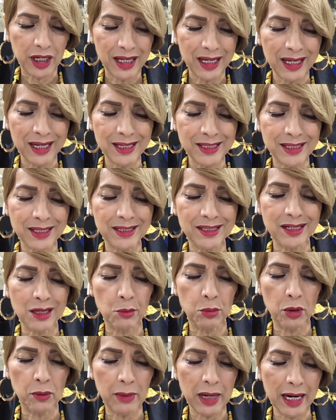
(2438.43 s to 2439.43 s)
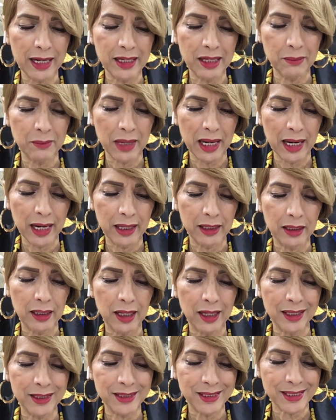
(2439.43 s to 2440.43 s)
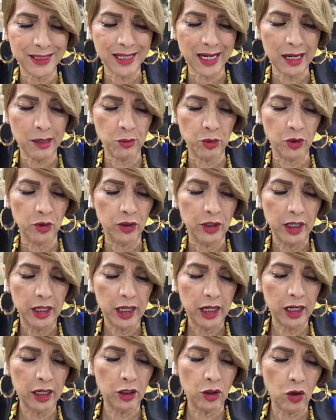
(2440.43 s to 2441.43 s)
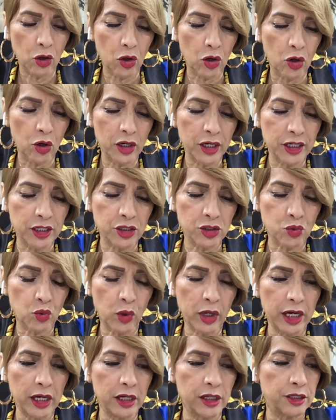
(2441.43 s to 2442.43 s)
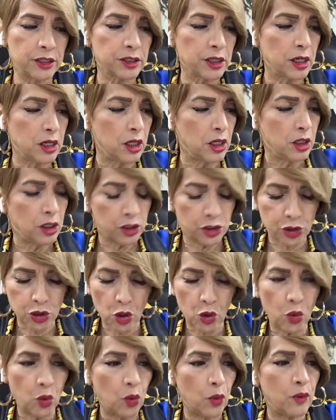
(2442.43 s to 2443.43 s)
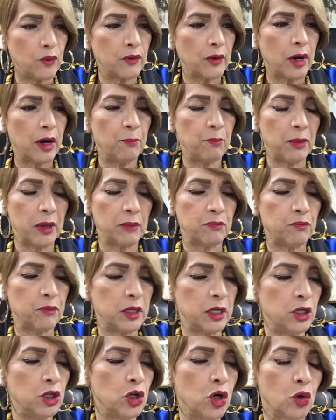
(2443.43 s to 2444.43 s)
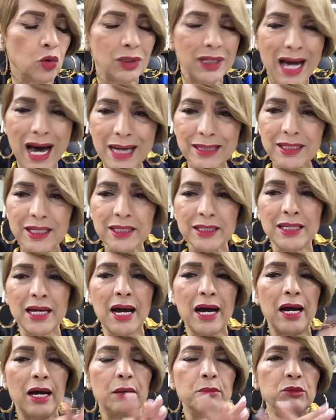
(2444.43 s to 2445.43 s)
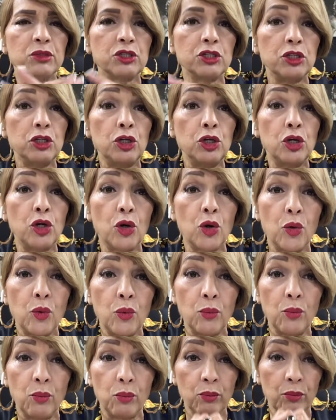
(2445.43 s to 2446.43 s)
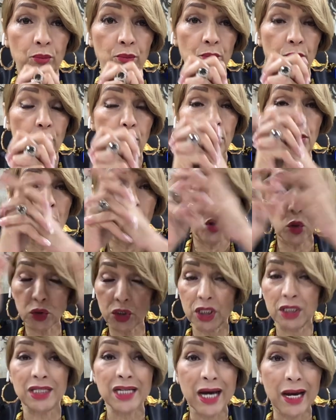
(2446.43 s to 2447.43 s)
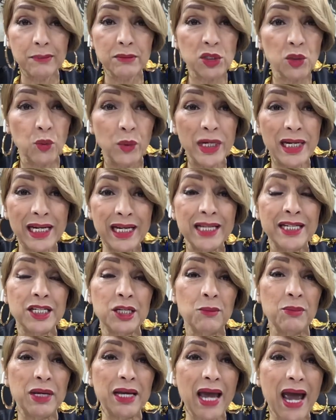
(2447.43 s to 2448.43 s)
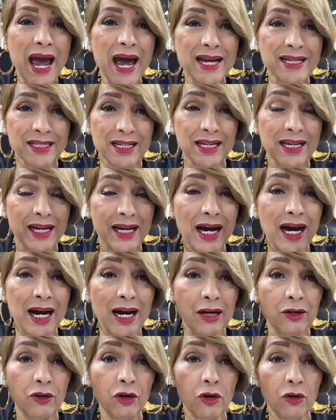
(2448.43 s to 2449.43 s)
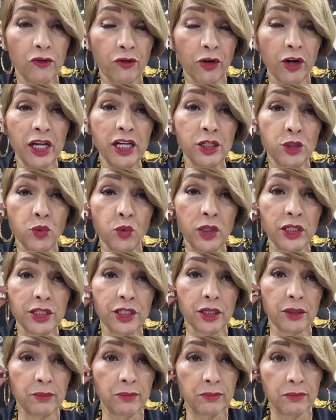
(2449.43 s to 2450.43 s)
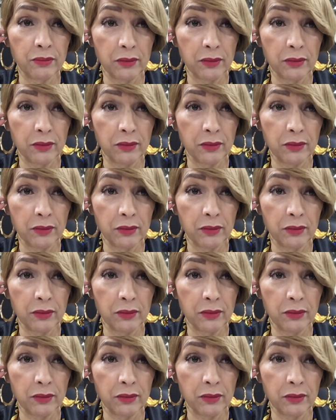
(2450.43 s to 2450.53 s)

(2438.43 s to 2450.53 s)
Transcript: He is a double minded man, unstable in all his ways. So, you know, lots of times, you know, most of the times we need to be asking God for his wisdom.